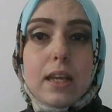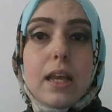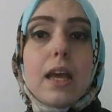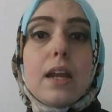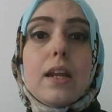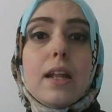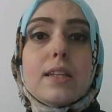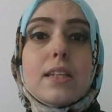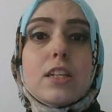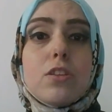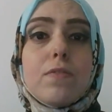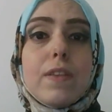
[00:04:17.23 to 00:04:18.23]

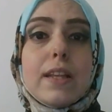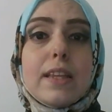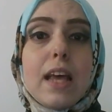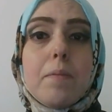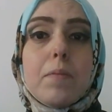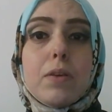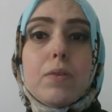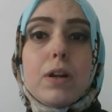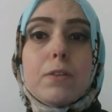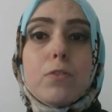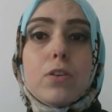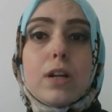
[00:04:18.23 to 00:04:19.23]
Realization of the time required
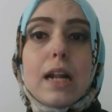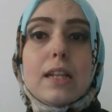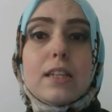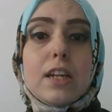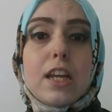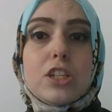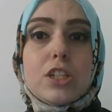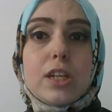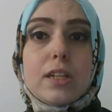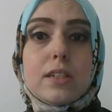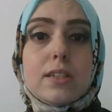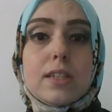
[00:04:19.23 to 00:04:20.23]
for
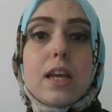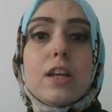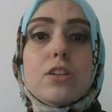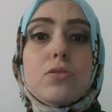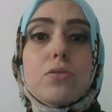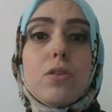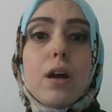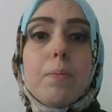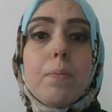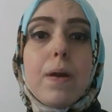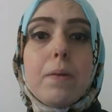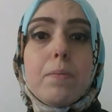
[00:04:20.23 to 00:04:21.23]
alterations to
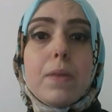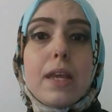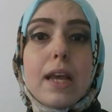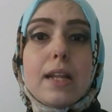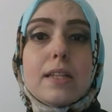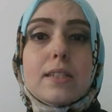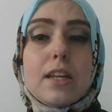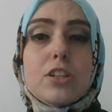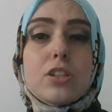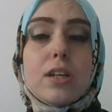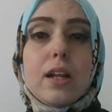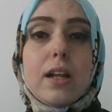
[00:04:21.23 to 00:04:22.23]
permeate such
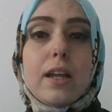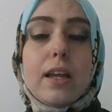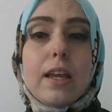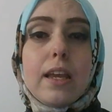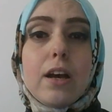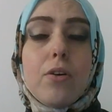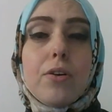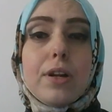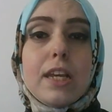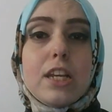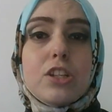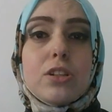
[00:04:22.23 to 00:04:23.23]
or
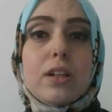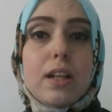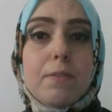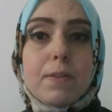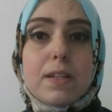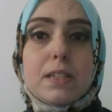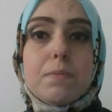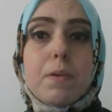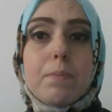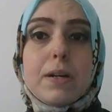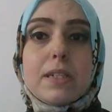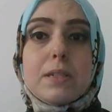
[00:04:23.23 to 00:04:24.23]
each level's
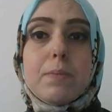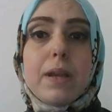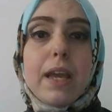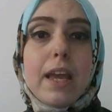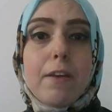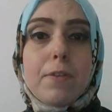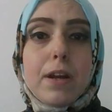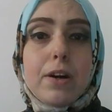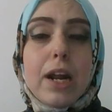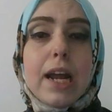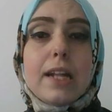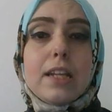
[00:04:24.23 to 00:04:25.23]
members' behavior
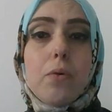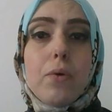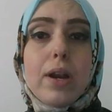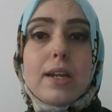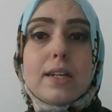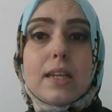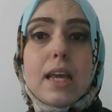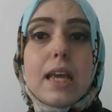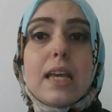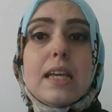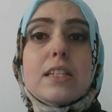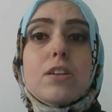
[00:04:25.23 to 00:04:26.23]
and awareness
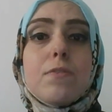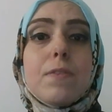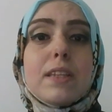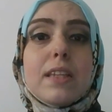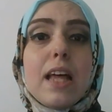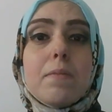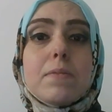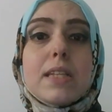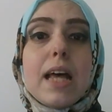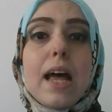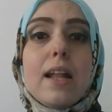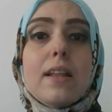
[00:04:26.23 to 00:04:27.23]
is oftentimes
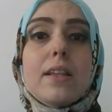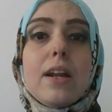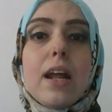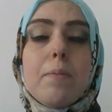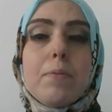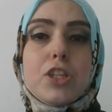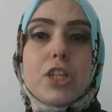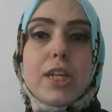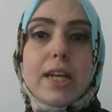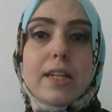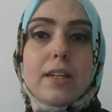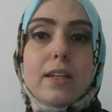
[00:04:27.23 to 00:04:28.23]

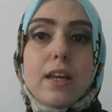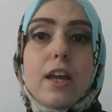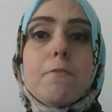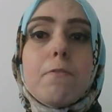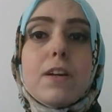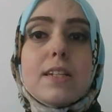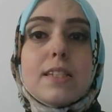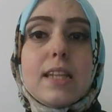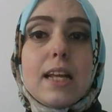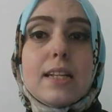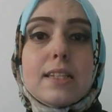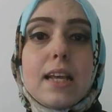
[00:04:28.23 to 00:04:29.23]
underappreciated. For
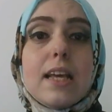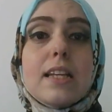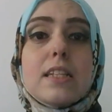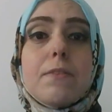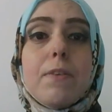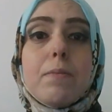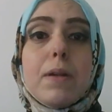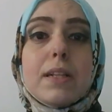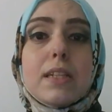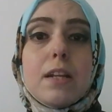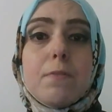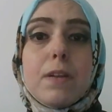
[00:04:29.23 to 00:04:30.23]
instance, several
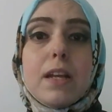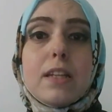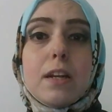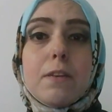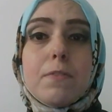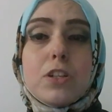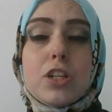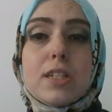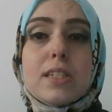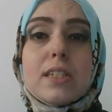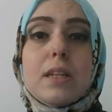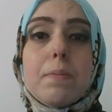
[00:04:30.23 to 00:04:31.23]
multi-level interventions
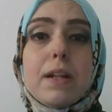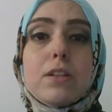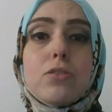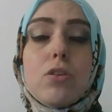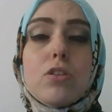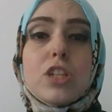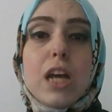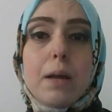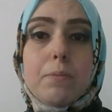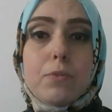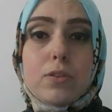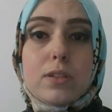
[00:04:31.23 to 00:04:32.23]
depend on
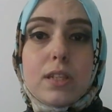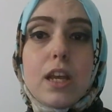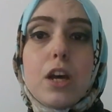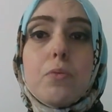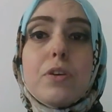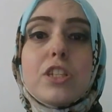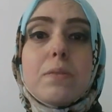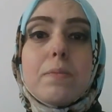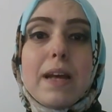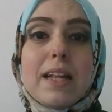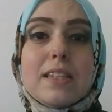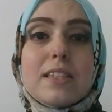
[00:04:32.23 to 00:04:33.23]
champions, which
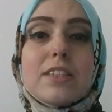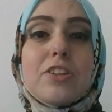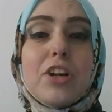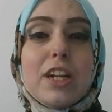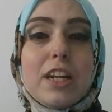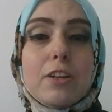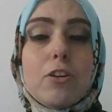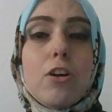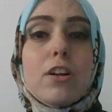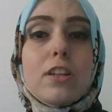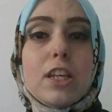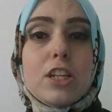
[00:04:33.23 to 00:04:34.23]
demands training or
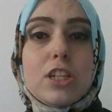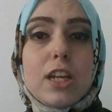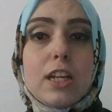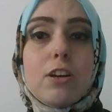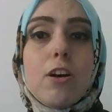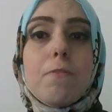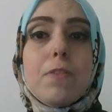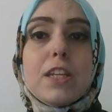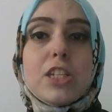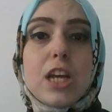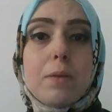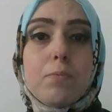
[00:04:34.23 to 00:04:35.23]
teaching of the
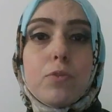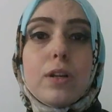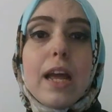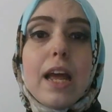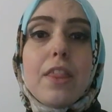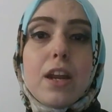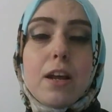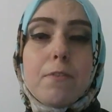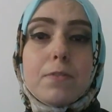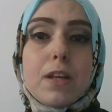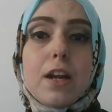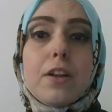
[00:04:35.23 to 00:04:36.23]
champion and
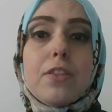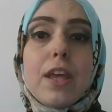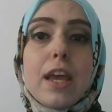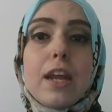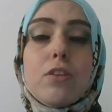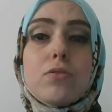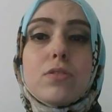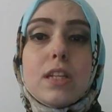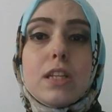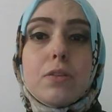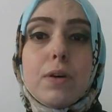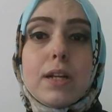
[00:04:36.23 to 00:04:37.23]
thereafter their
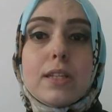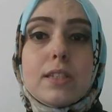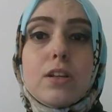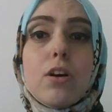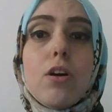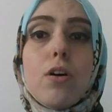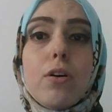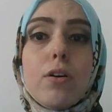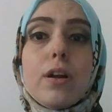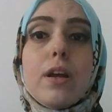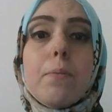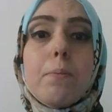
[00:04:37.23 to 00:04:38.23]
constituents or
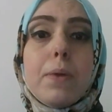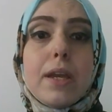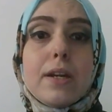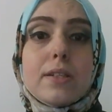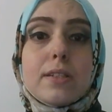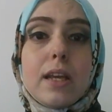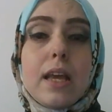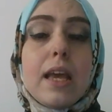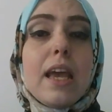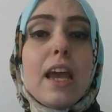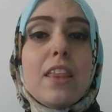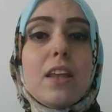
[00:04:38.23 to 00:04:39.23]
peers,
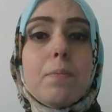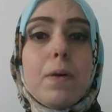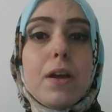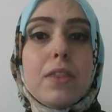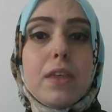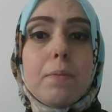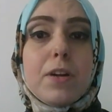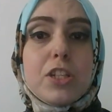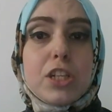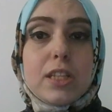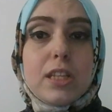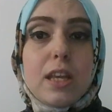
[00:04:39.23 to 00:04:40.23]
either by the
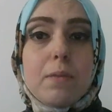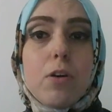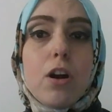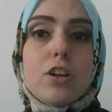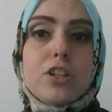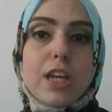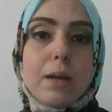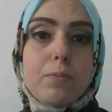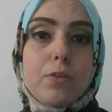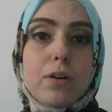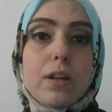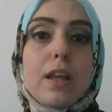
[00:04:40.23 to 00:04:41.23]
project team or
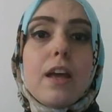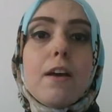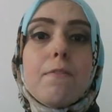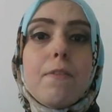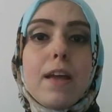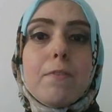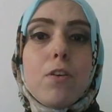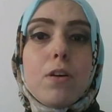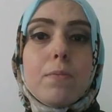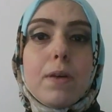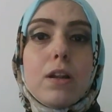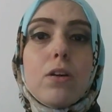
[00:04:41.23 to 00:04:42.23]
champion via
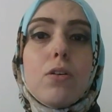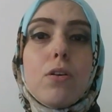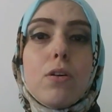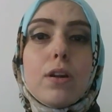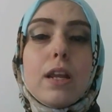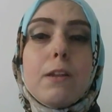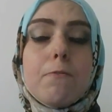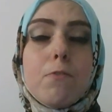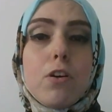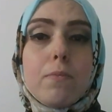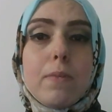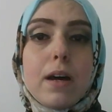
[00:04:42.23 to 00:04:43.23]
formal or
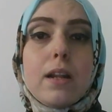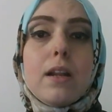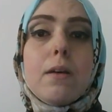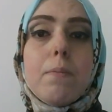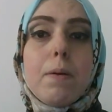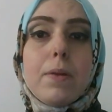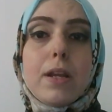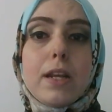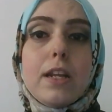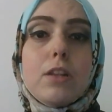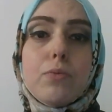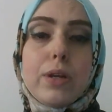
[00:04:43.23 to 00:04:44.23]
informal public
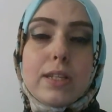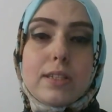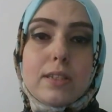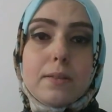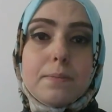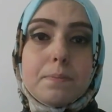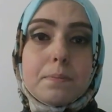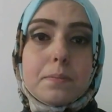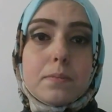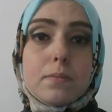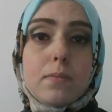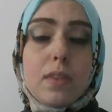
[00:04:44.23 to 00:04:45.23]
networks.
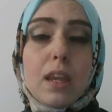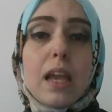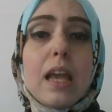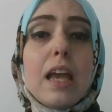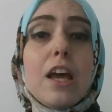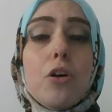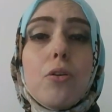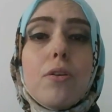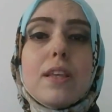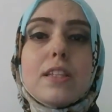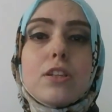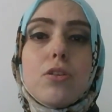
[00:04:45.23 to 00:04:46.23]
Who
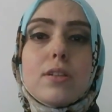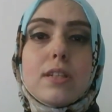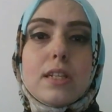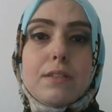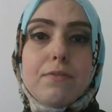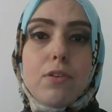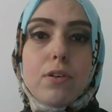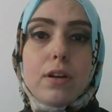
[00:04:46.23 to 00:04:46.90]
this course is for?